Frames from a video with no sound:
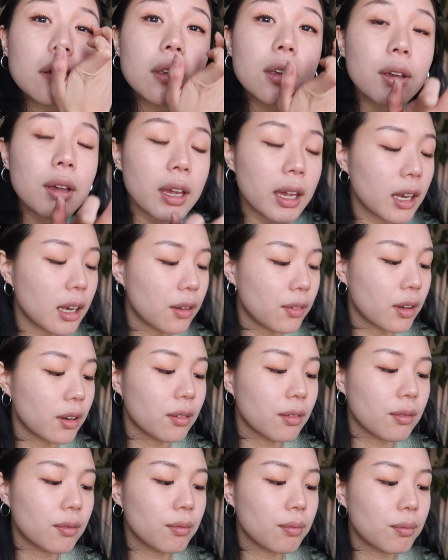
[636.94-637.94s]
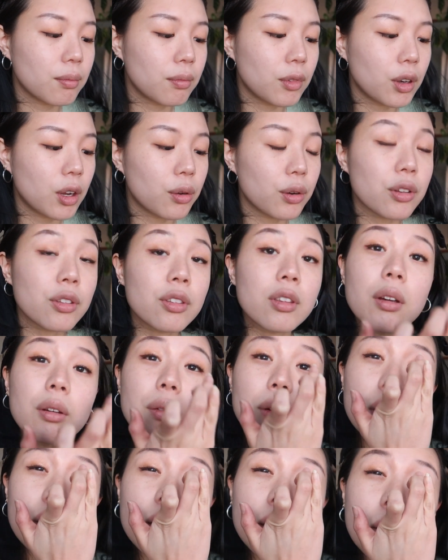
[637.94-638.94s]
You can't even notice it
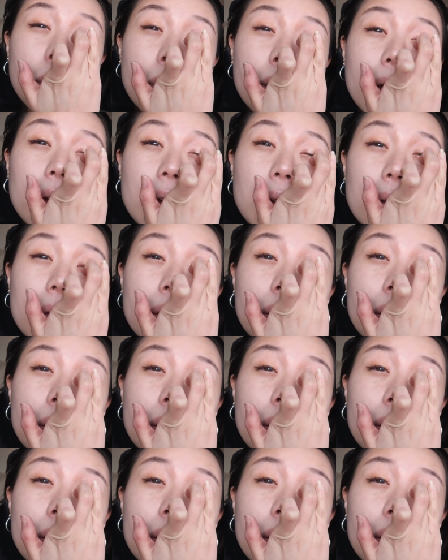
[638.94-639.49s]
really, but